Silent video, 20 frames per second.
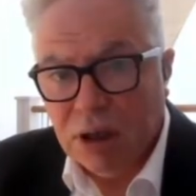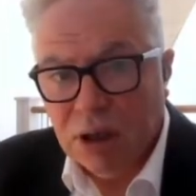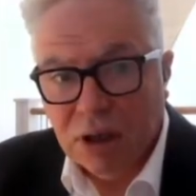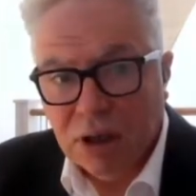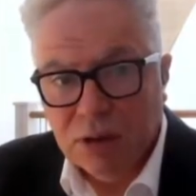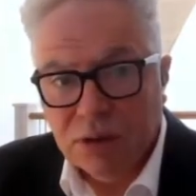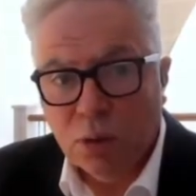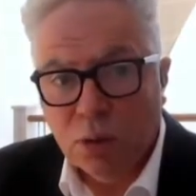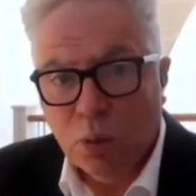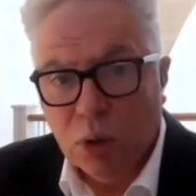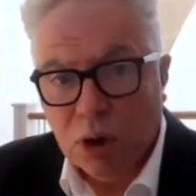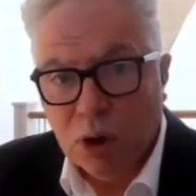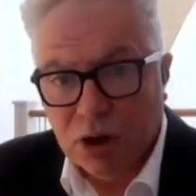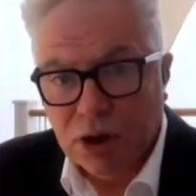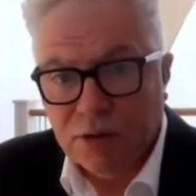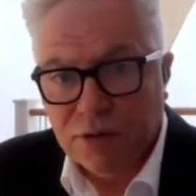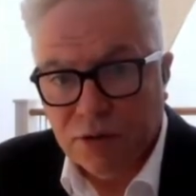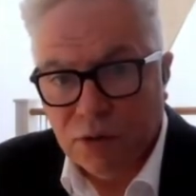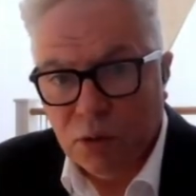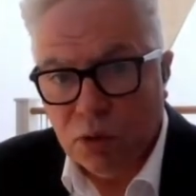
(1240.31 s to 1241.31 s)
the
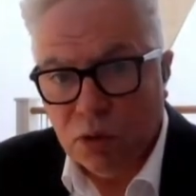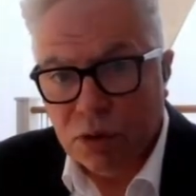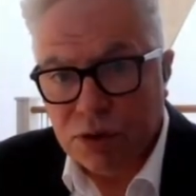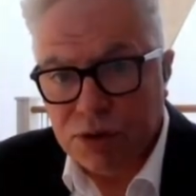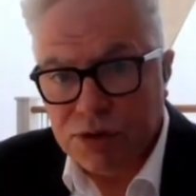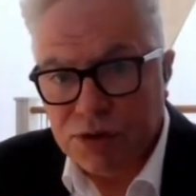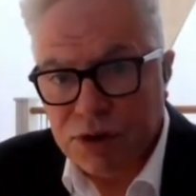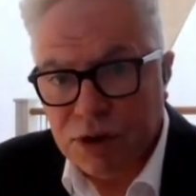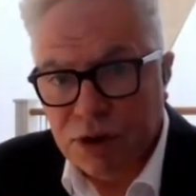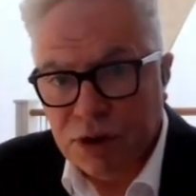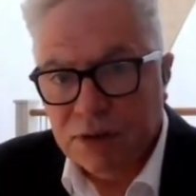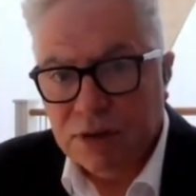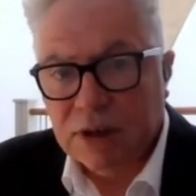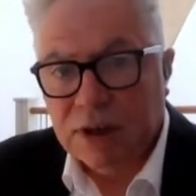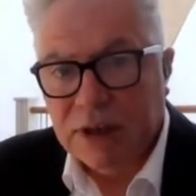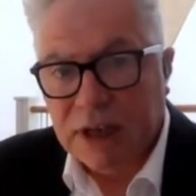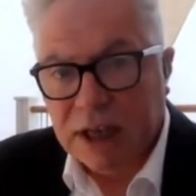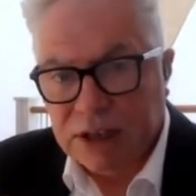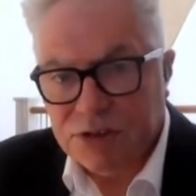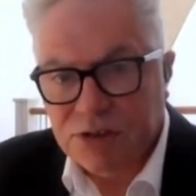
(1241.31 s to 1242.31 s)
workforce, the
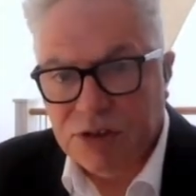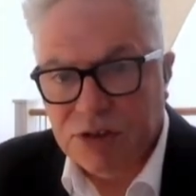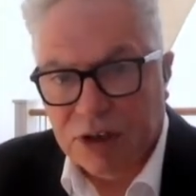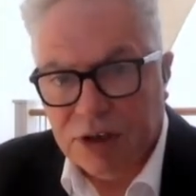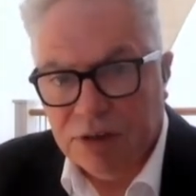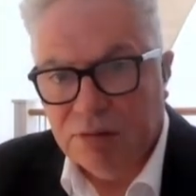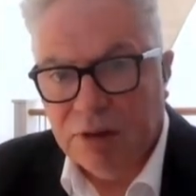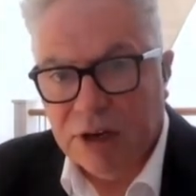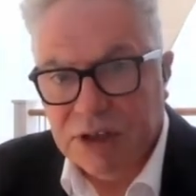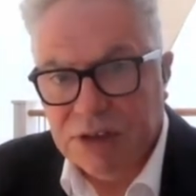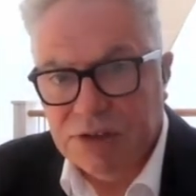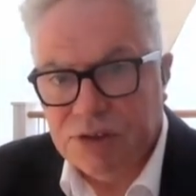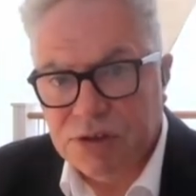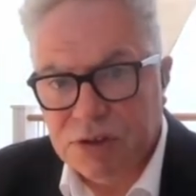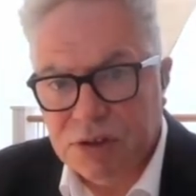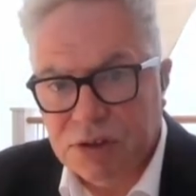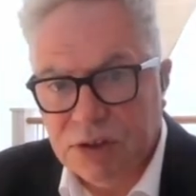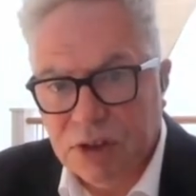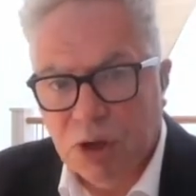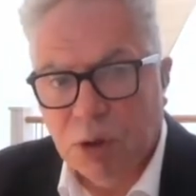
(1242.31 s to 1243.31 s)
next
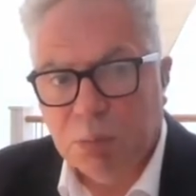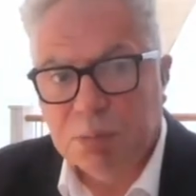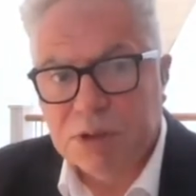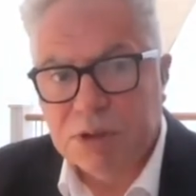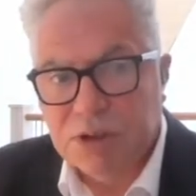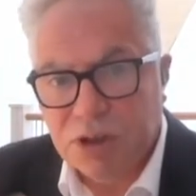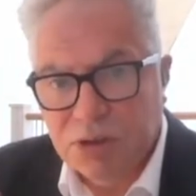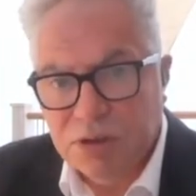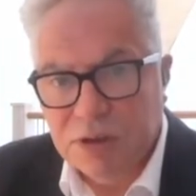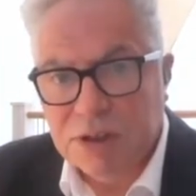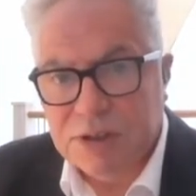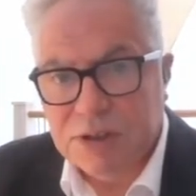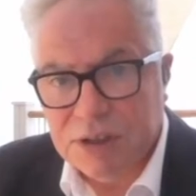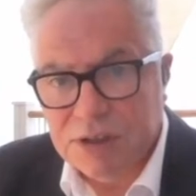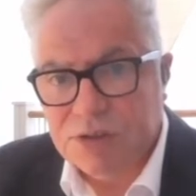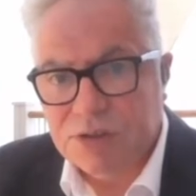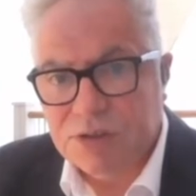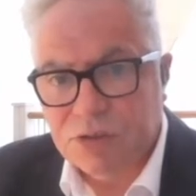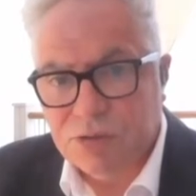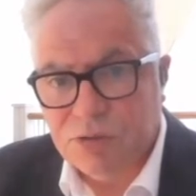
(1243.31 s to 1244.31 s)
generation, the
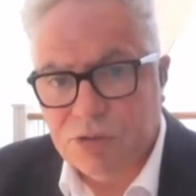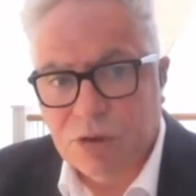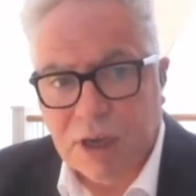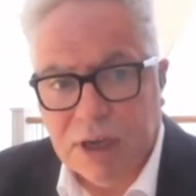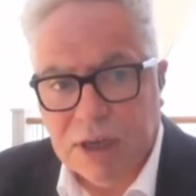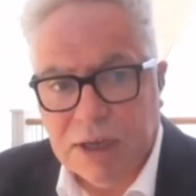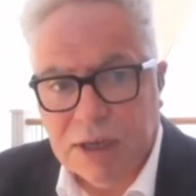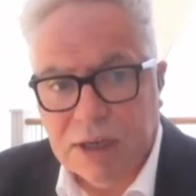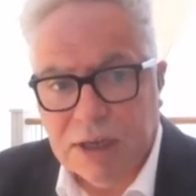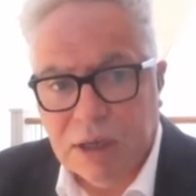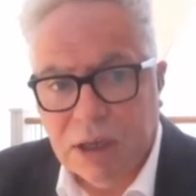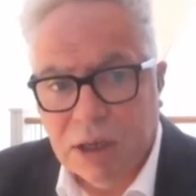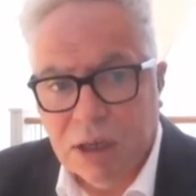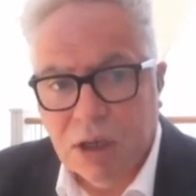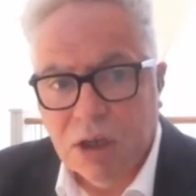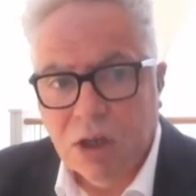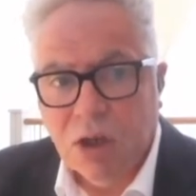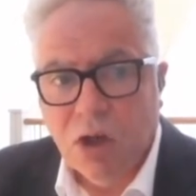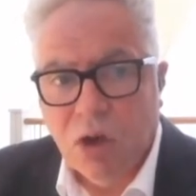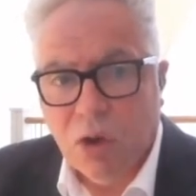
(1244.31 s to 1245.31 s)
opportunities to train
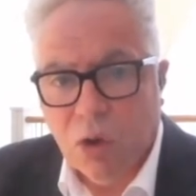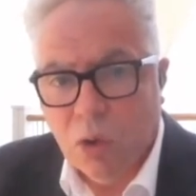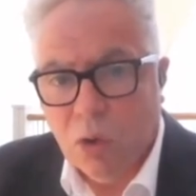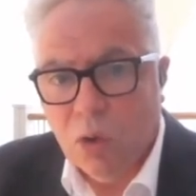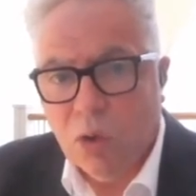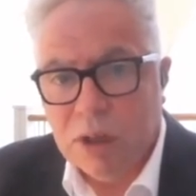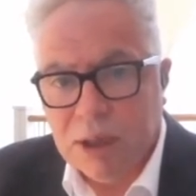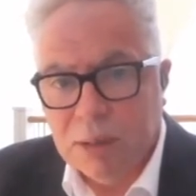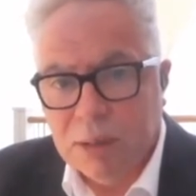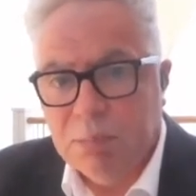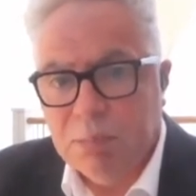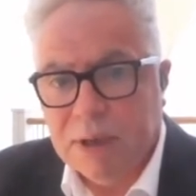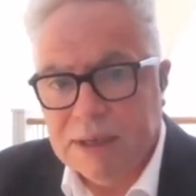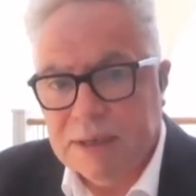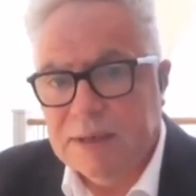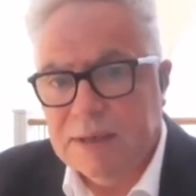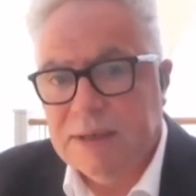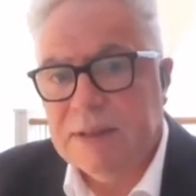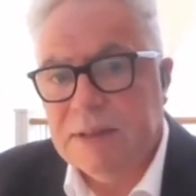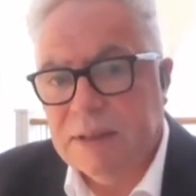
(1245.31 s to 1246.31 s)
are all
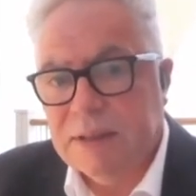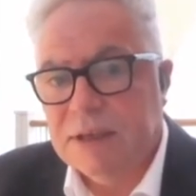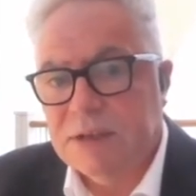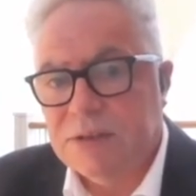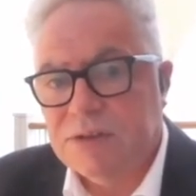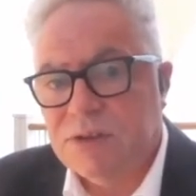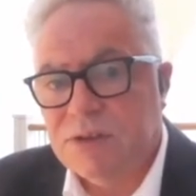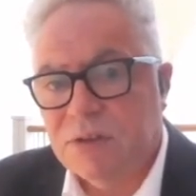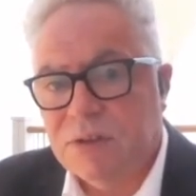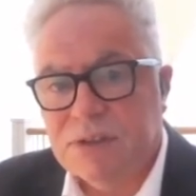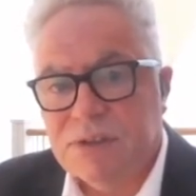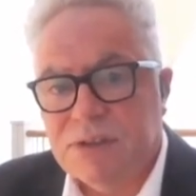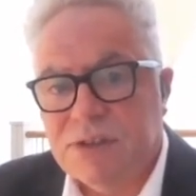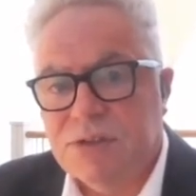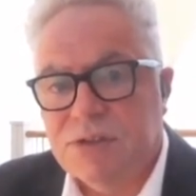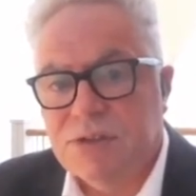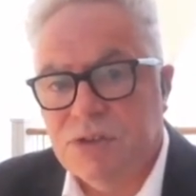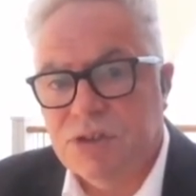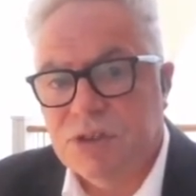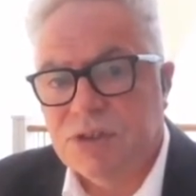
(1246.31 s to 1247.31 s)
embedded in this. So this
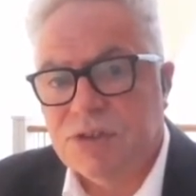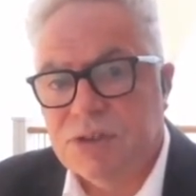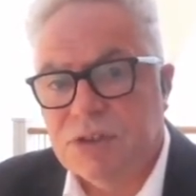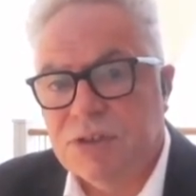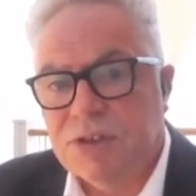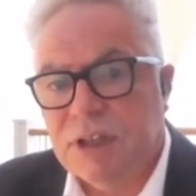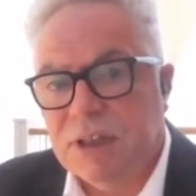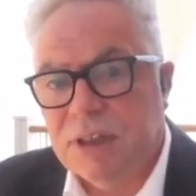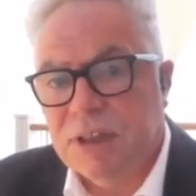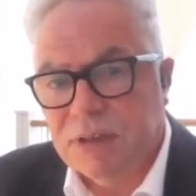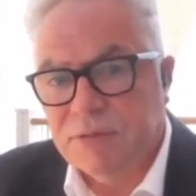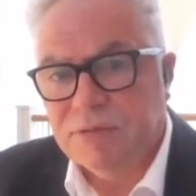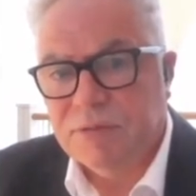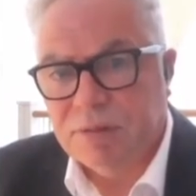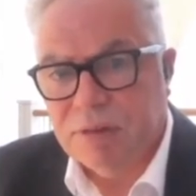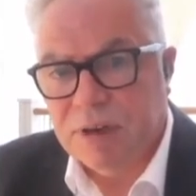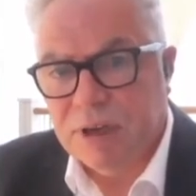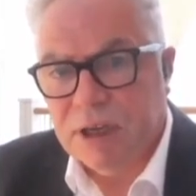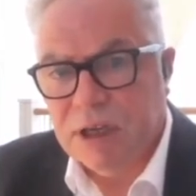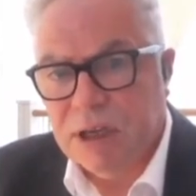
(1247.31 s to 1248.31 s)
isn't just a
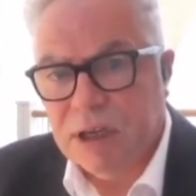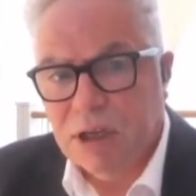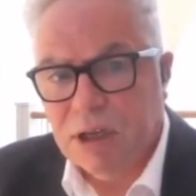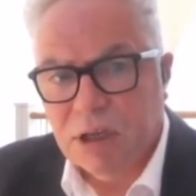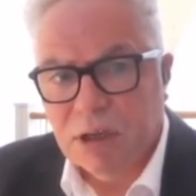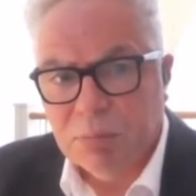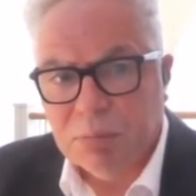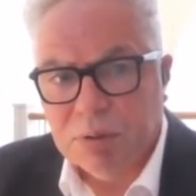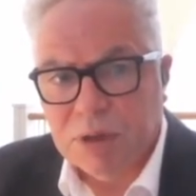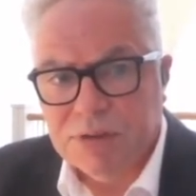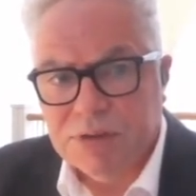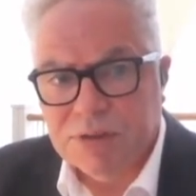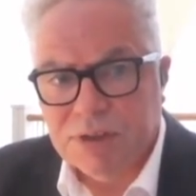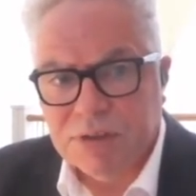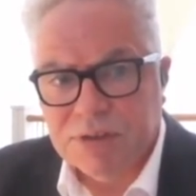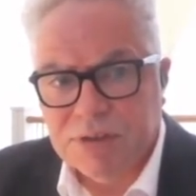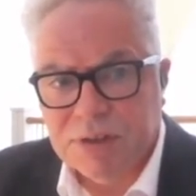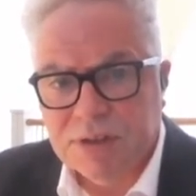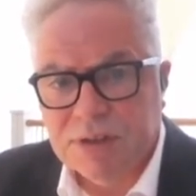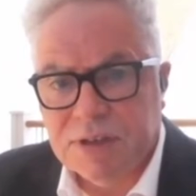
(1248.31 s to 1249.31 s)
delivery
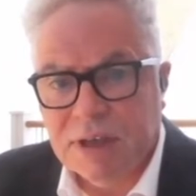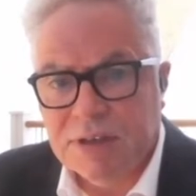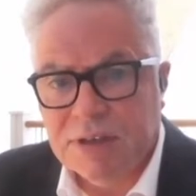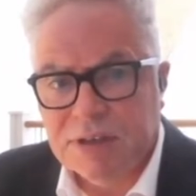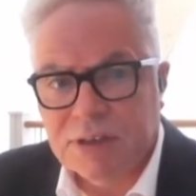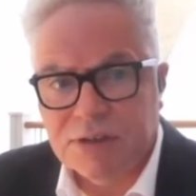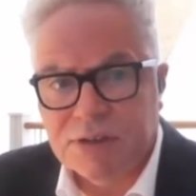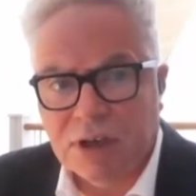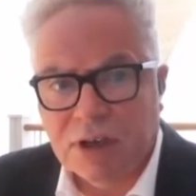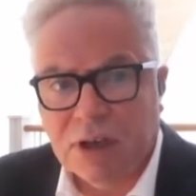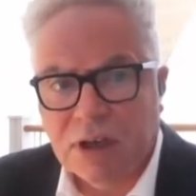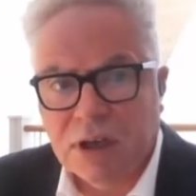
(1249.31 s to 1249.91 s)
process, it is